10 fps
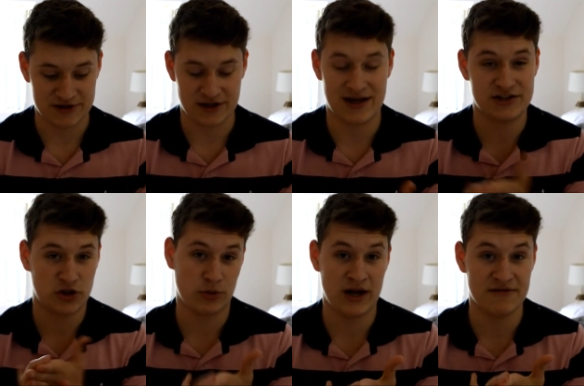So that's
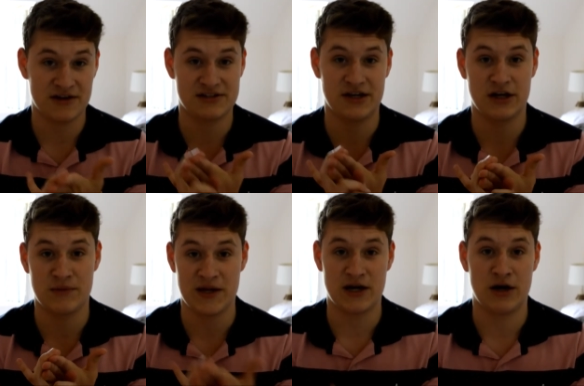three of us that are
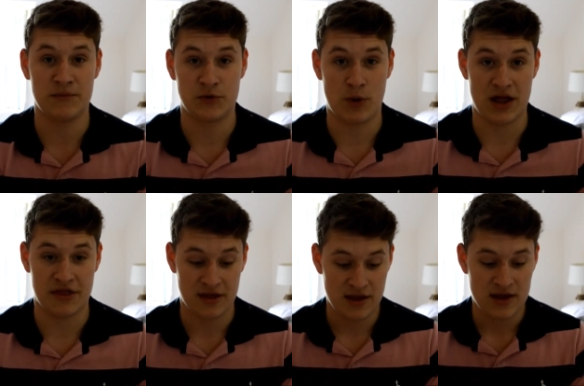going to be armed
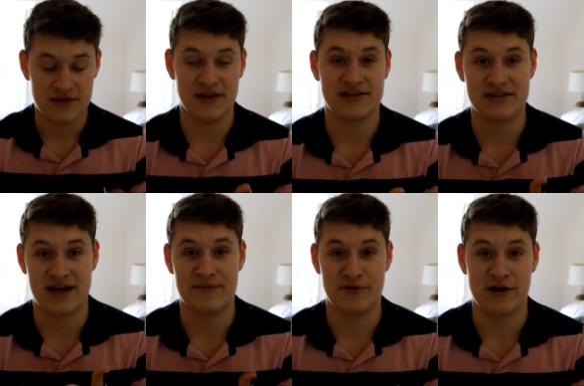with this
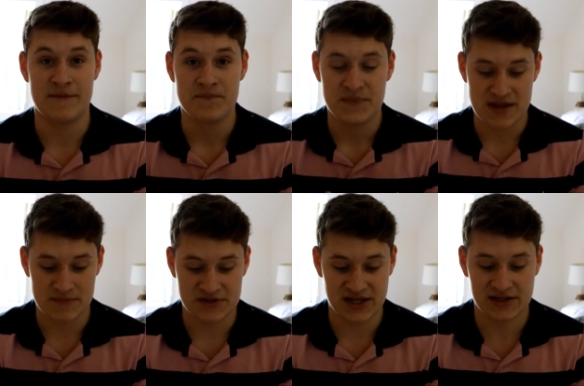camera in
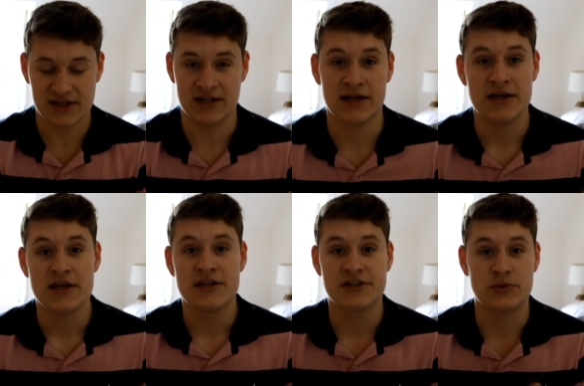particular,
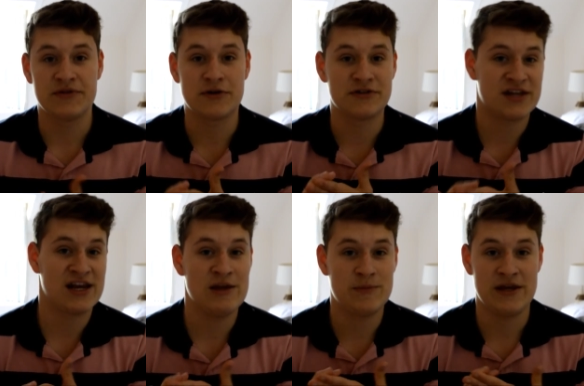so we've got
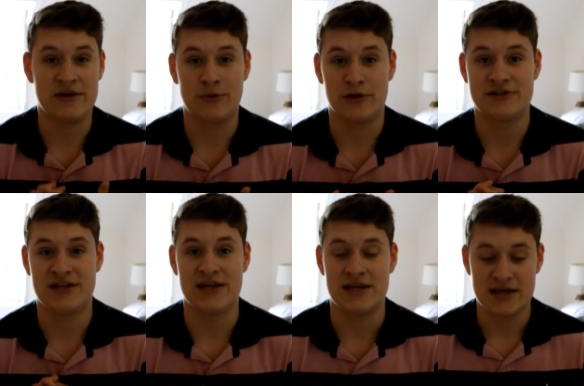1080p
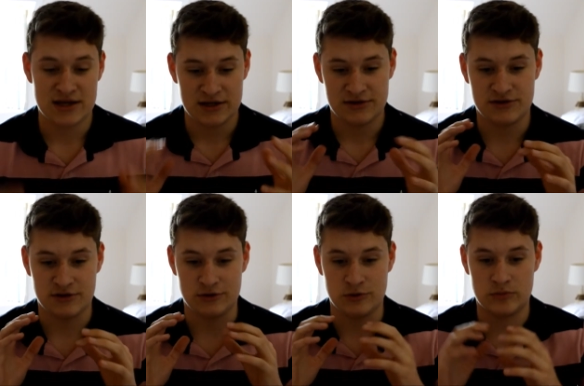quality
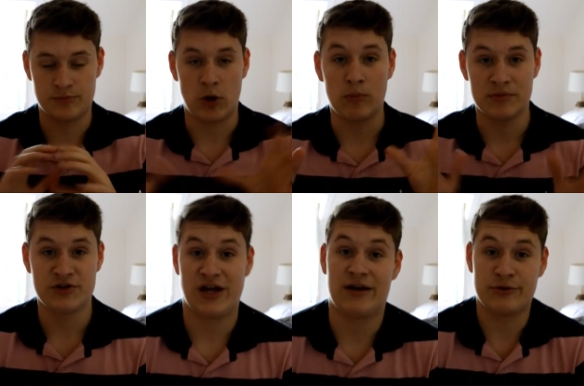to bomb the
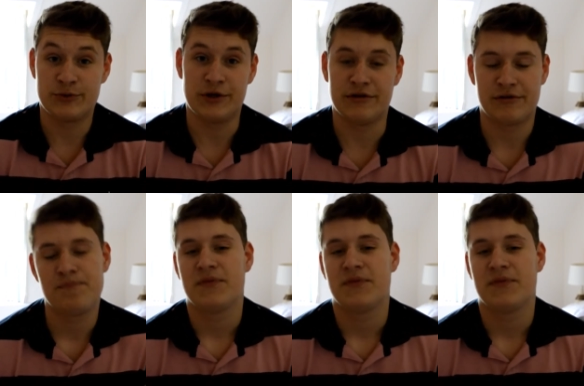channels with.